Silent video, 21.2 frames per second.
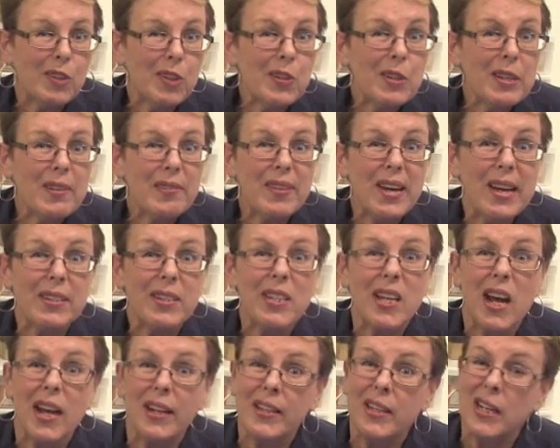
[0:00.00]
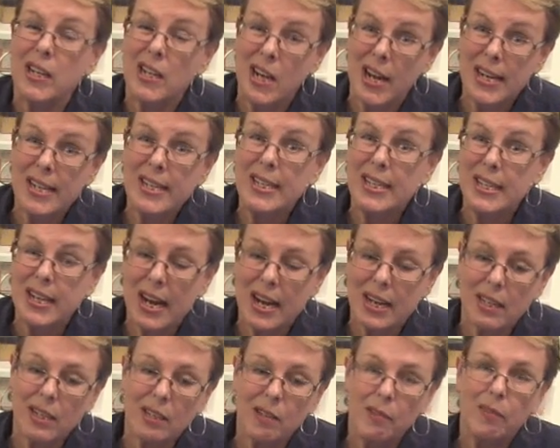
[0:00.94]
you live outside the United
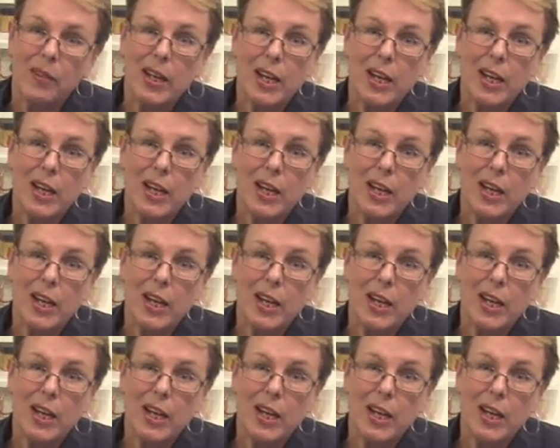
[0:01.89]
States,